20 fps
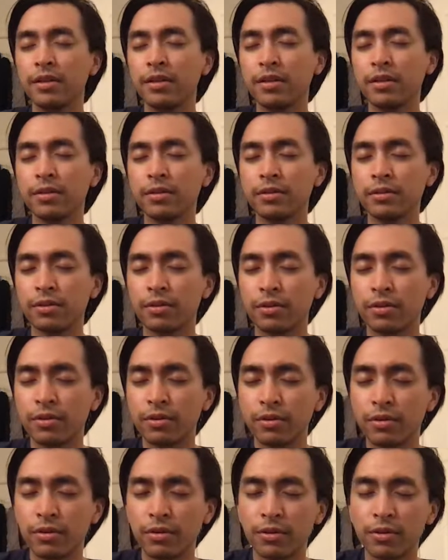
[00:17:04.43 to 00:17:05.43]
here,
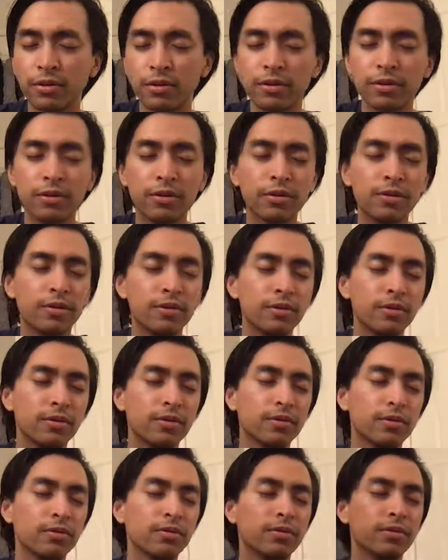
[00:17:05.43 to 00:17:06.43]

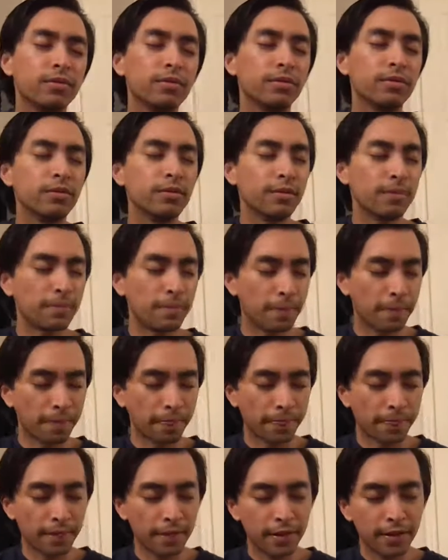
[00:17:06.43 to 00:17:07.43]
so
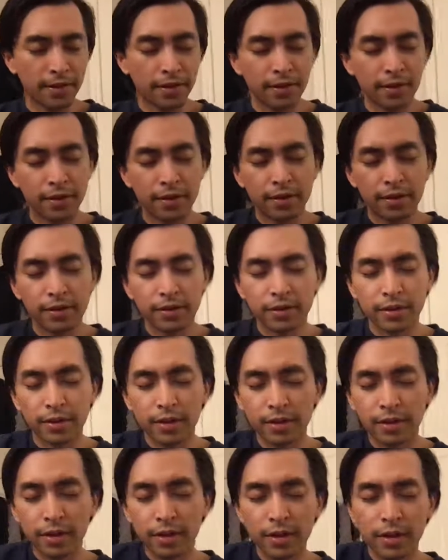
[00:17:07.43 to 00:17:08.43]

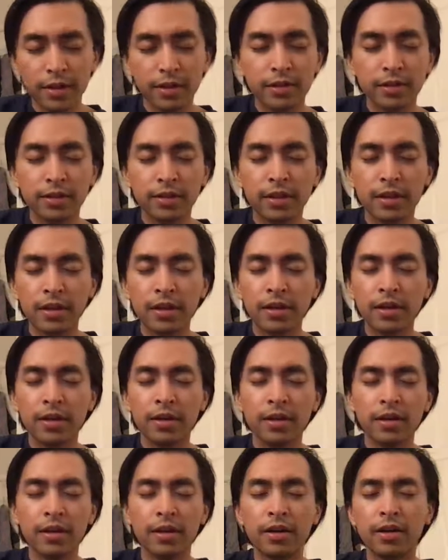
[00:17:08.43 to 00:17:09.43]
can our
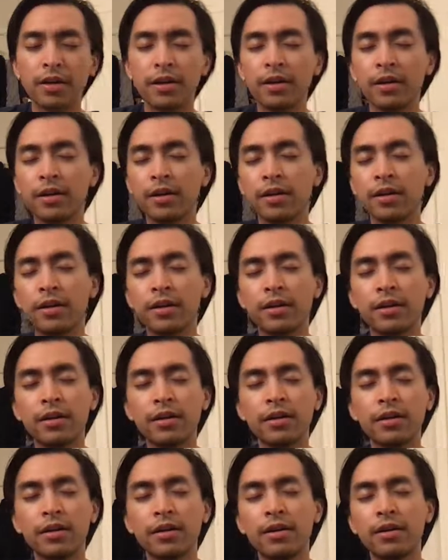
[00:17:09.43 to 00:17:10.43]

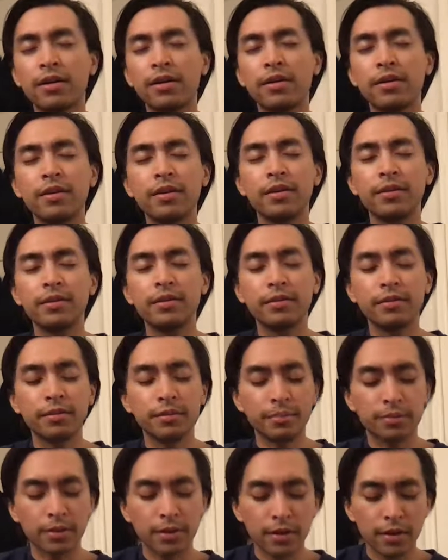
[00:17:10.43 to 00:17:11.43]
time
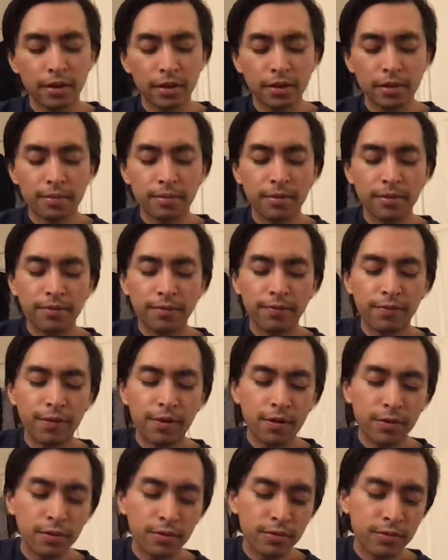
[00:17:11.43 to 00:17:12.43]
be
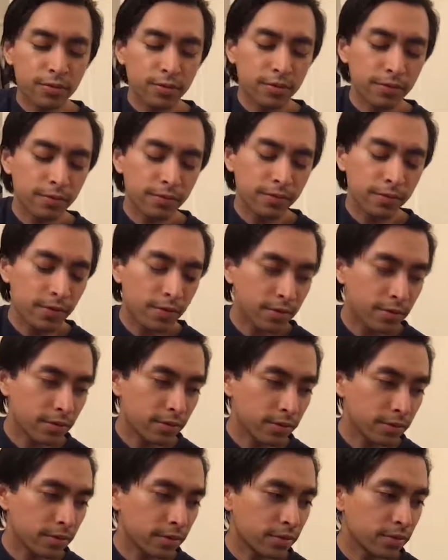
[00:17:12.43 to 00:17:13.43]
frozen
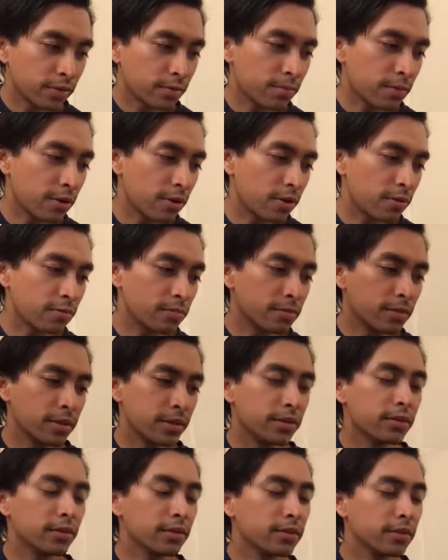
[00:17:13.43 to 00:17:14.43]
for those
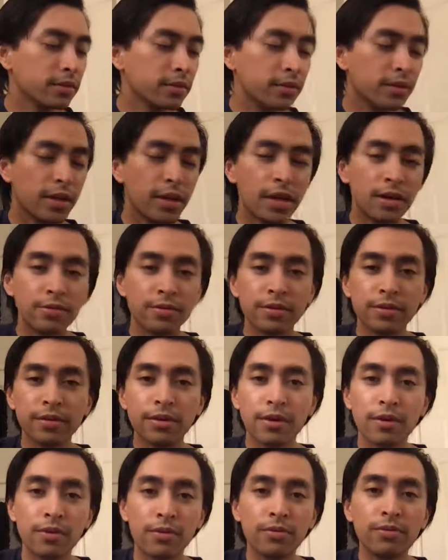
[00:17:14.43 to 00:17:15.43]
moments that we
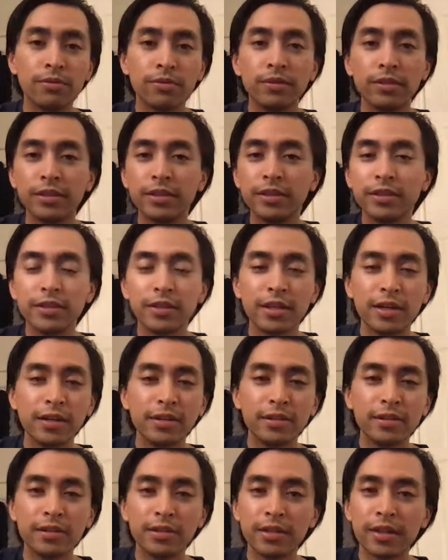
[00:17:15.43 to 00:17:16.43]
hold each
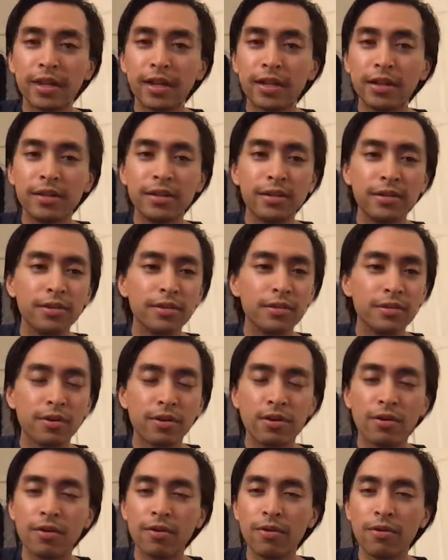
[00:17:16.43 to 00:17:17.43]
other's gaze?
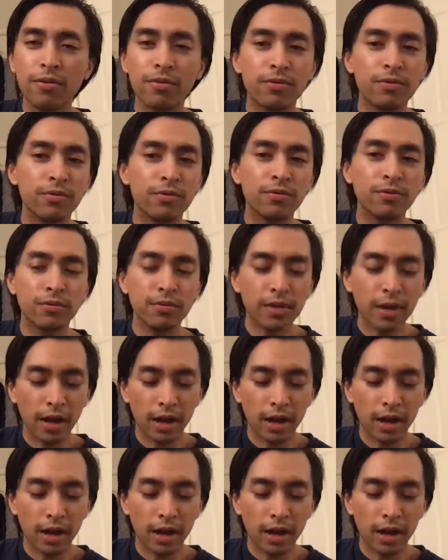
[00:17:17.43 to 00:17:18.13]
Oh,